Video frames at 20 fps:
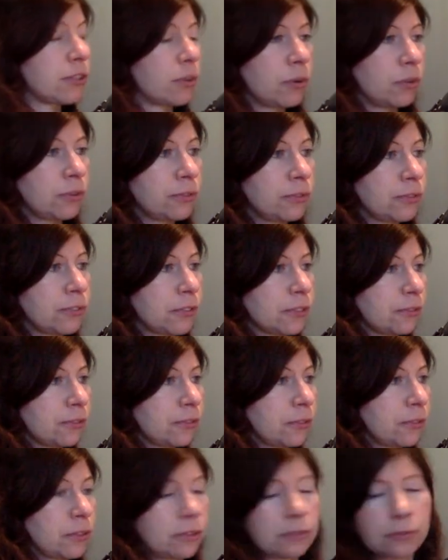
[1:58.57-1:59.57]
you hold for a
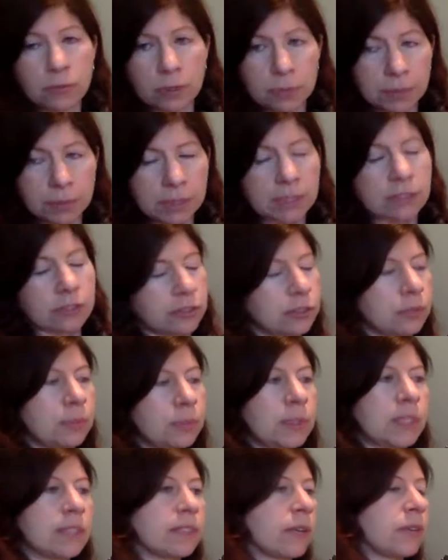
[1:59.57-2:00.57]
full 4 beats or 2
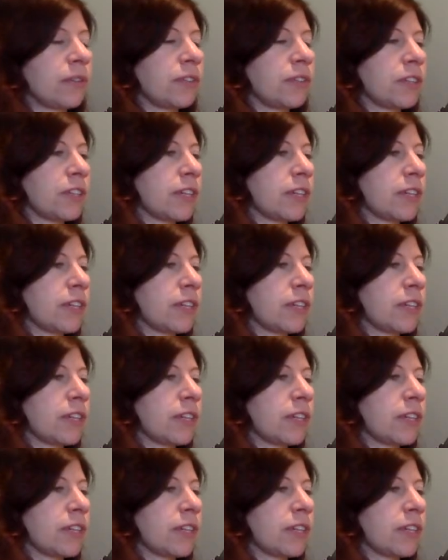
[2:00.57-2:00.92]
beats, however you're